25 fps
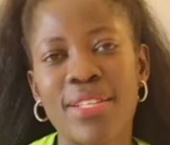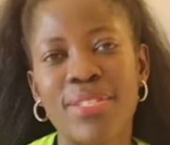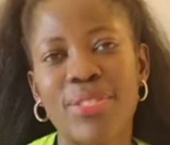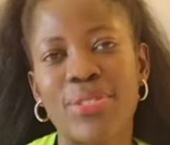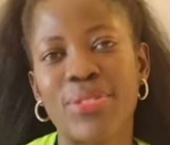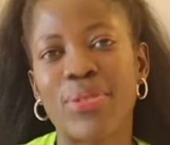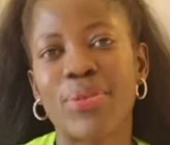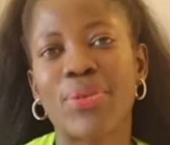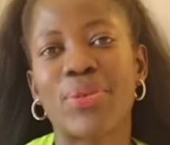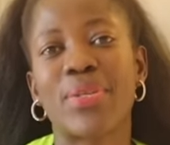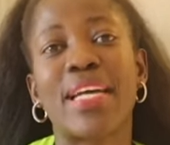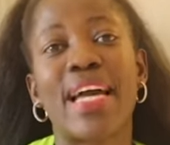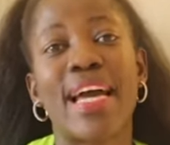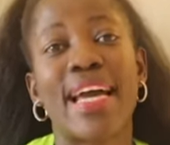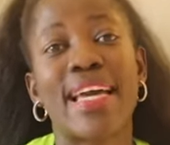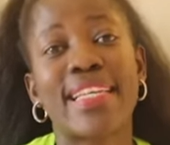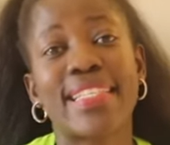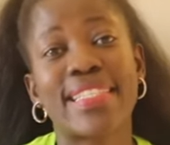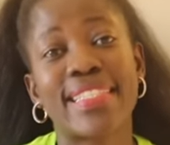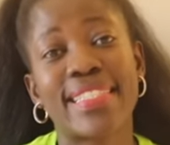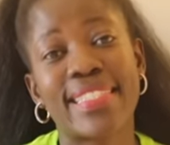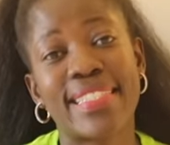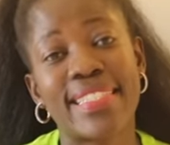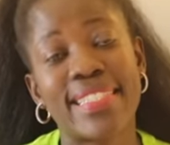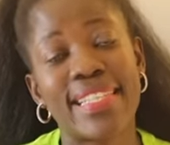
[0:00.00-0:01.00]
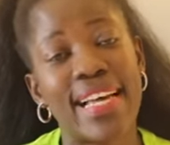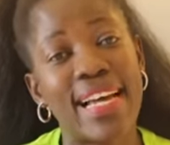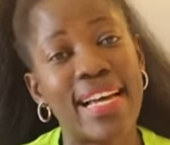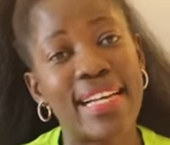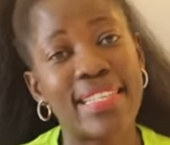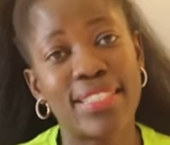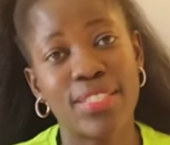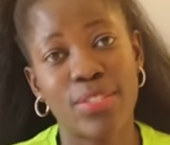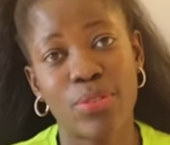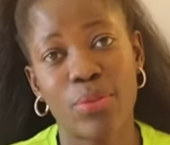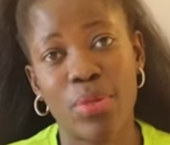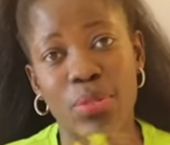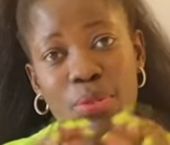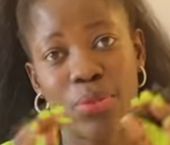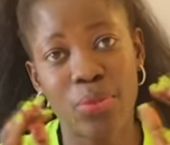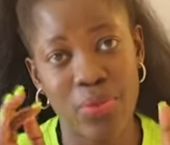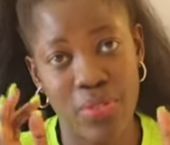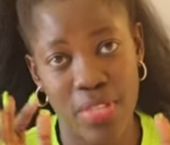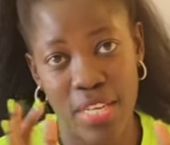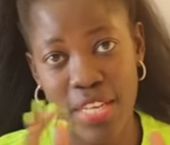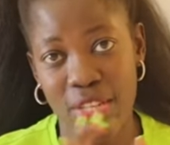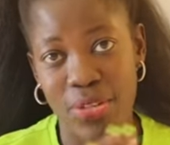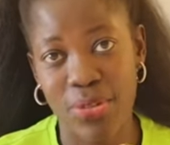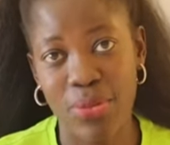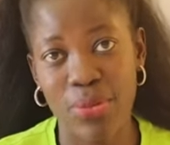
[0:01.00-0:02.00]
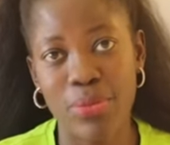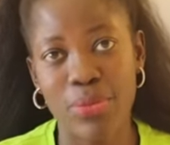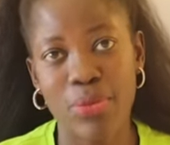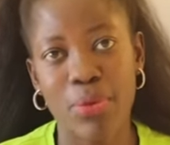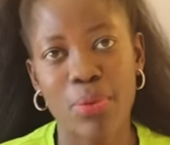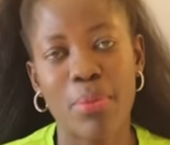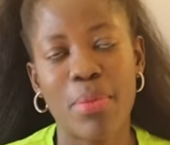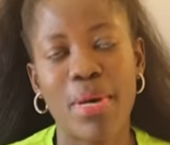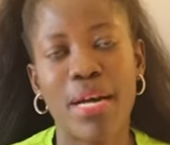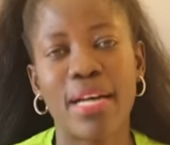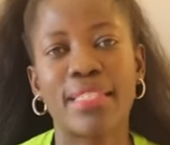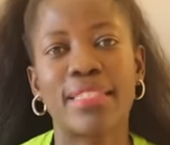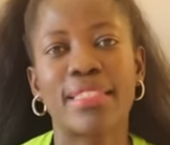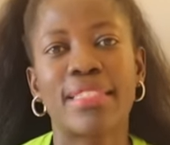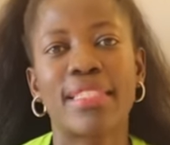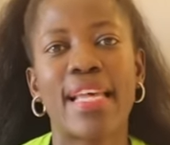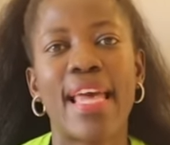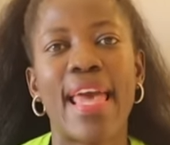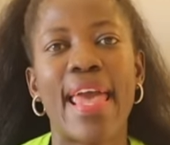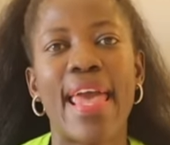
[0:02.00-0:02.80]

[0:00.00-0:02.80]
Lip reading: So guys, I just want to thank you so much.